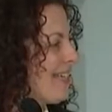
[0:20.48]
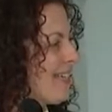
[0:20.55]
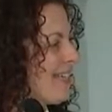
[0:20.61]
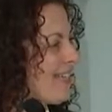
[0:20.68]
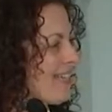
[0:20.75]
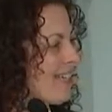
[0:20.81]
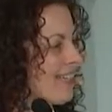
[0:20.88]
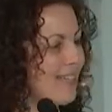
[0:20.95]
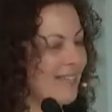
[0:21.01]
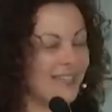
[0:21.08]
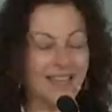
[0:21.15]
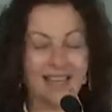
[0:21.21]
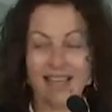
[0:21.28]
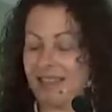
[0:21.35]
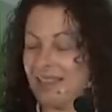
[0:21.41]
Uh,
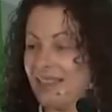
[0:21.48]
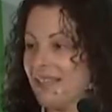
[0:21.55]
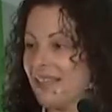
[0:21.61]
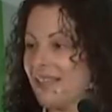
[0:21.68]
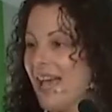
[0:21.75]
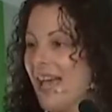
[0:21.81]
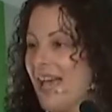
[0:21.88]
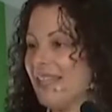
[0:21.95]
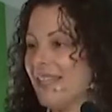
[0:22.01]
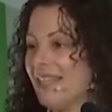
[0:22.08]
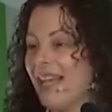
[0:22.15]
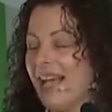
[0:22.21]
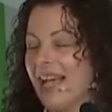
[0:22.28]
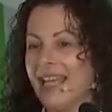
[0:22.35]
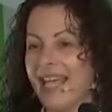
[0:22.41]
I, the,
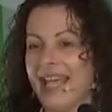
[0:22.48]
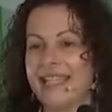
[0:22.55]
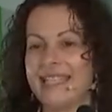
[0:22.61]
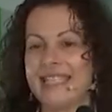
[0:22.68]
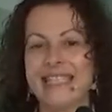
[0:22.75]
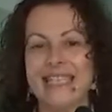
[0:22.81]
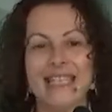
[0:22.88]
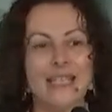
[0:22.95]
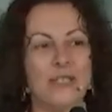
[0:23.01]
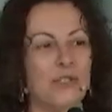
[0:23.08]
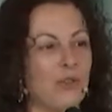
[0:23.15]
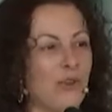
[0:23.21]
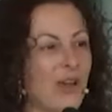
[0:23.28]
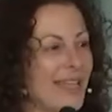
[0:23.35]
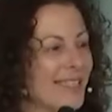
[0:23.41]
gladly, I can't see
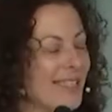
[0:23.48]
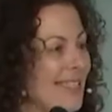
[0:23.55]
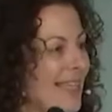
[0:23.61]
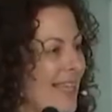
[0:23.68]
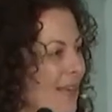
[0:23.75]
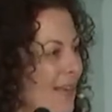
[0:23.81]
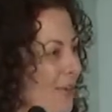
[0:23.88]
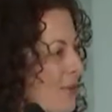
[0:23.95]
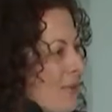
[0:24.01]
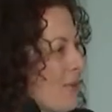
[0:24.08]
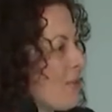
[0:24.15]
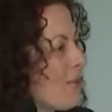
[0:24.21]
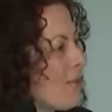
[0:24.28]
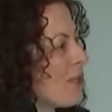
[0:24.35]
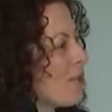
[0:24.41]
the
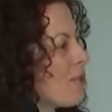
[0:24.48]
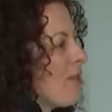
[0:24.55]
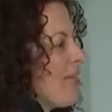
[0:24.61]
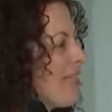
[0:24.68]
translators, which